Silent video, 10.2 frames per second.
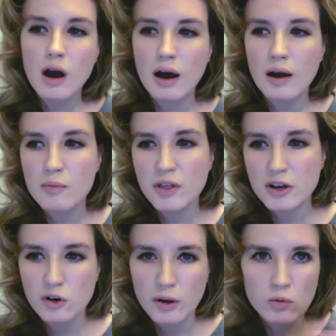But then
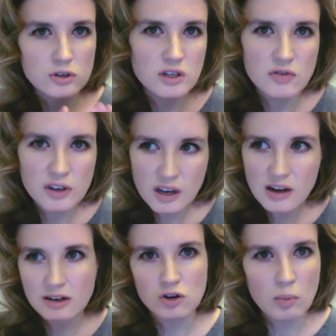you're like, well, Stephen King
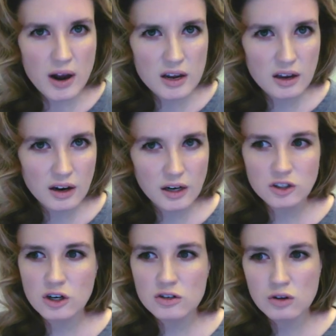has so many
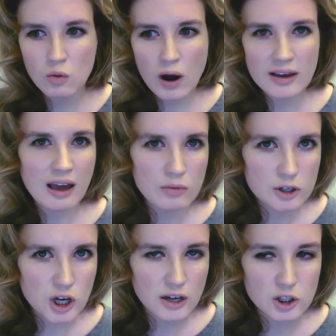characters, so why can't we
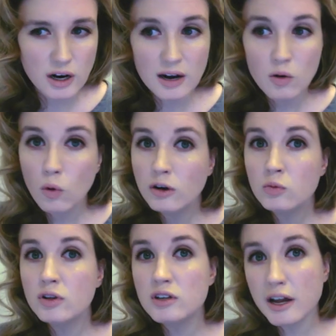change it? And it worked
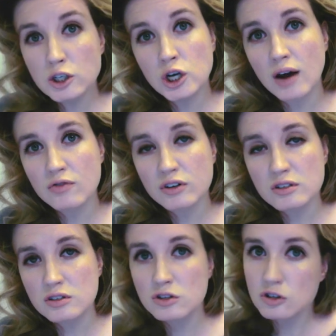with Deadshot, for
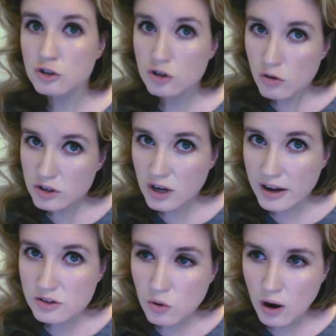instance, in
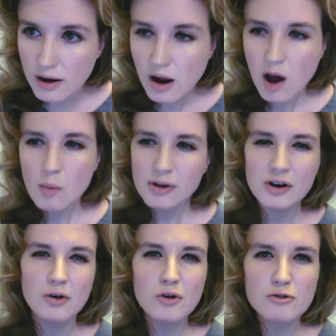Suicide Squad. But, you
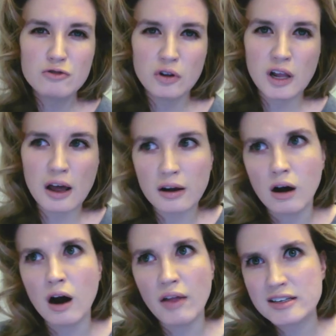know, who's really like,
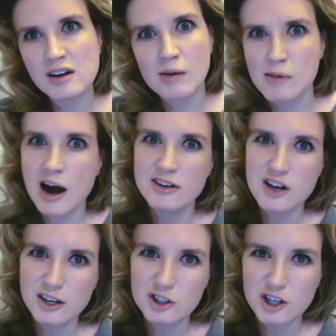oh, that's not my
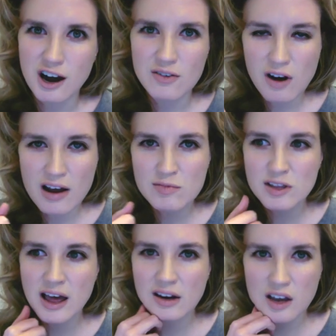Deadshot, right? I mean,
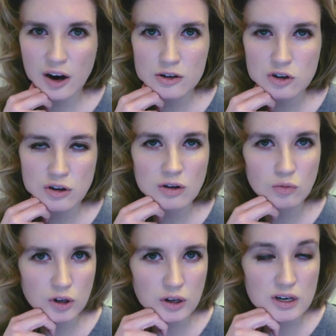they had a character that
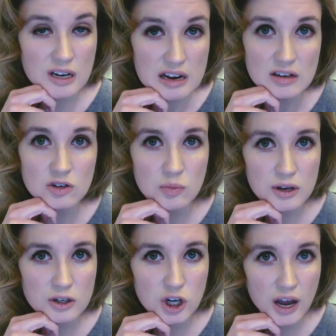really needed to
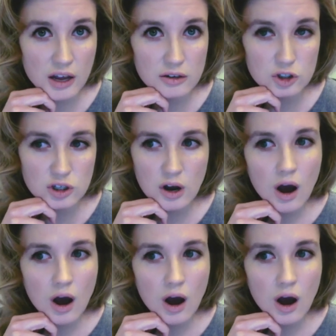be changed.